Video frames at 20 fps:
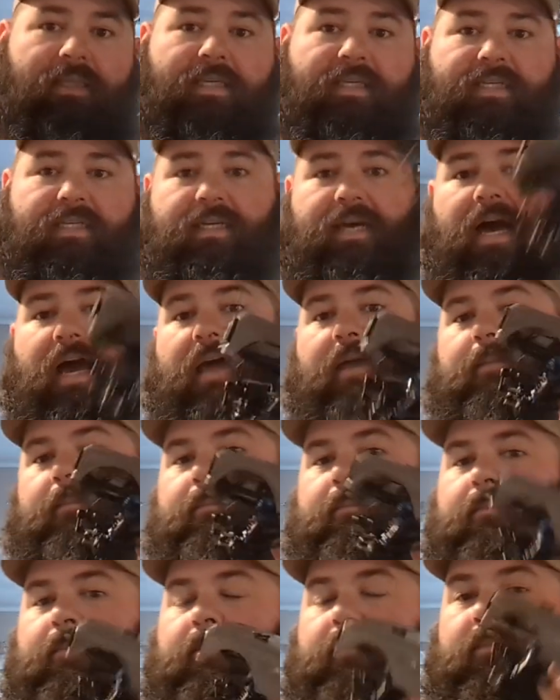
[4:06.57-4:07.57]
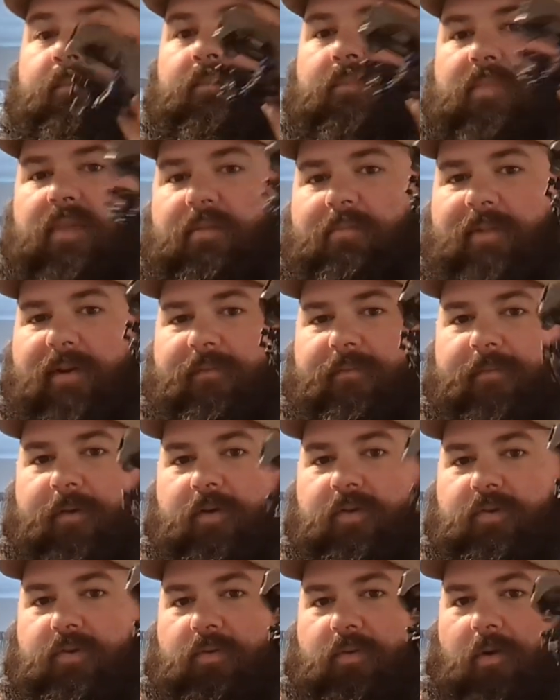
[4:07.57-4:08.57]
this guy, my
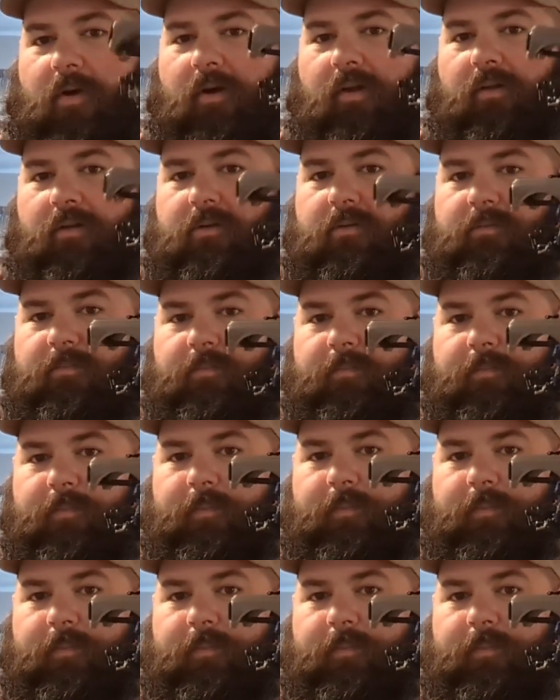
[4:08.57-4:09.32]
first crawler.